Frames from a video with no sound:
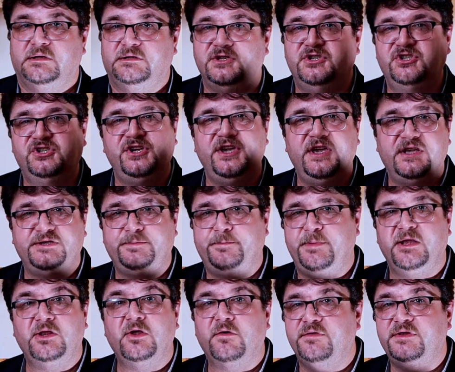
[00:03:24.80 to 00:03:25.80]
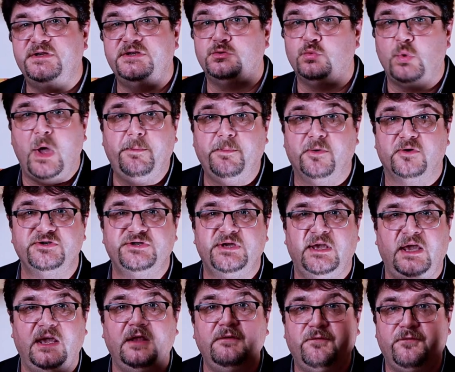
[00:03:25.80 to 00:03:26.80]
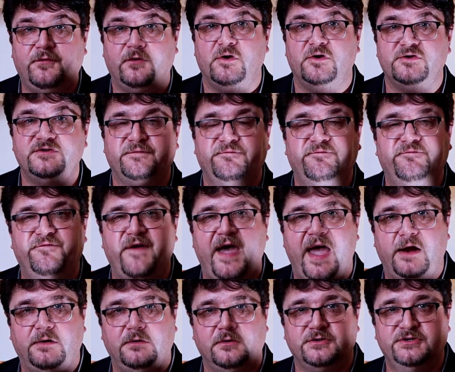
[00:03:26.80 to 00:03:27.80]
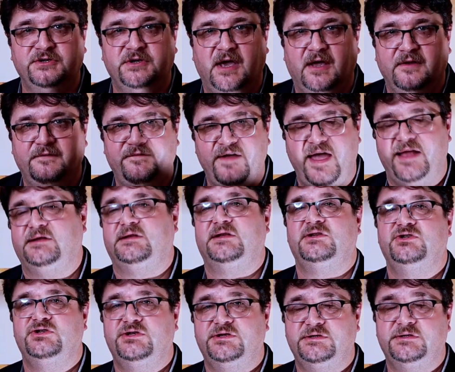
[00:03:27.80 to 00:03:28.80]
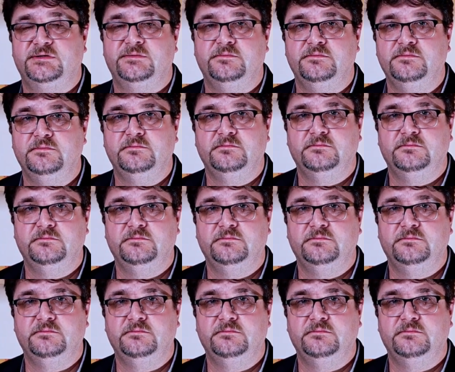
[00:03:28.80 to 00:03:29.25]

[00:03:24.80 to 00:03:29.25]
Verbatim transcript: The sheer speed of these weapons infers various advantages.